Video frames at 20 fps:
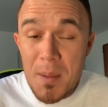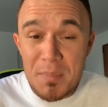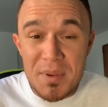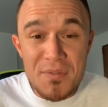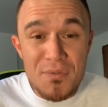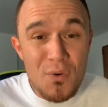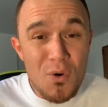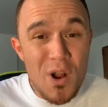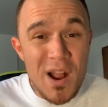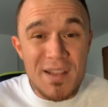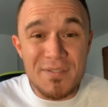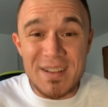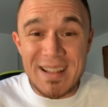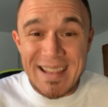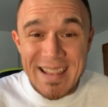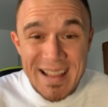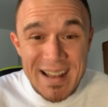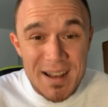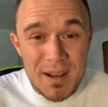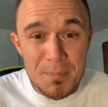before I even
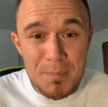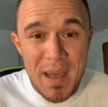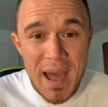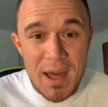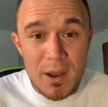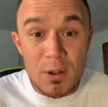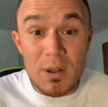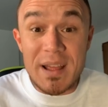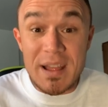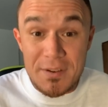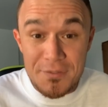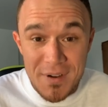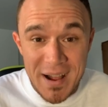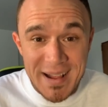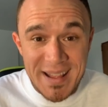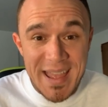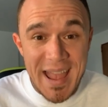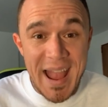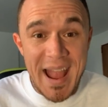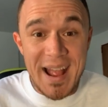get in a battle, if I
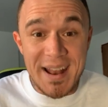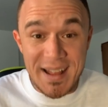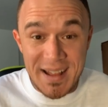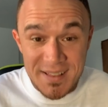can.